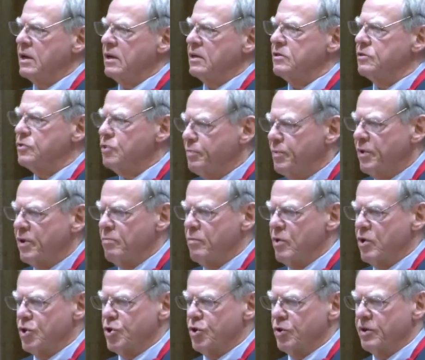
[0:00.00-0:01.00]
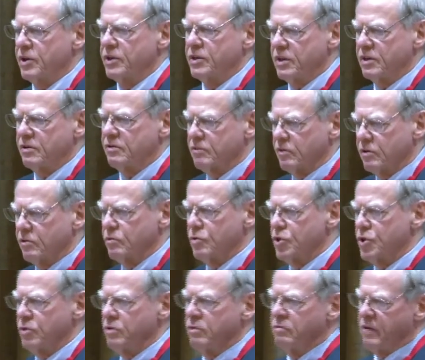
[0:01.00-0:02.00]
supermajority
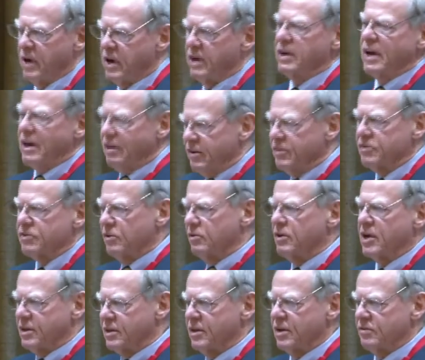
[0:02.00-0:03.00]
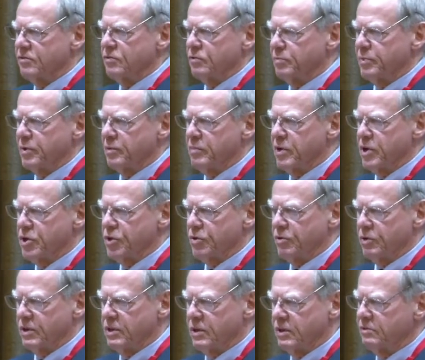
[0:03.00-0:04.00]
solution where there is already a
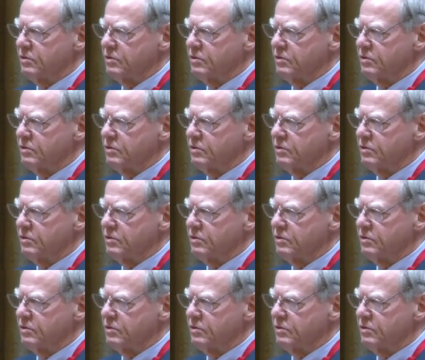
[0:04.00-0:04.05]
supermajority.